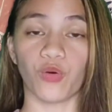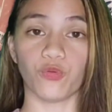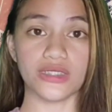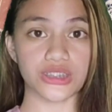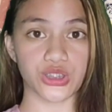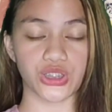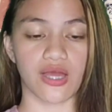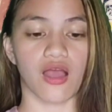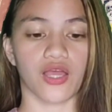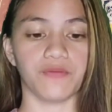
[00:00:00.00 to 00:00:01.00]

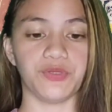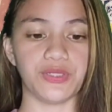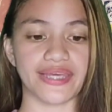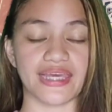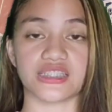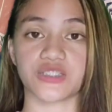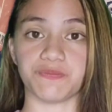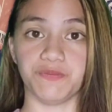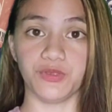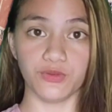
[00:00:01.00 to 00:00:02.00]
which communicates
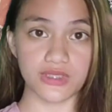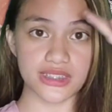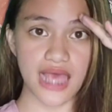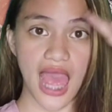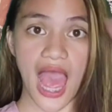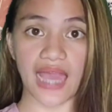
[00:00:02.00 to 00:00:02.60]
views,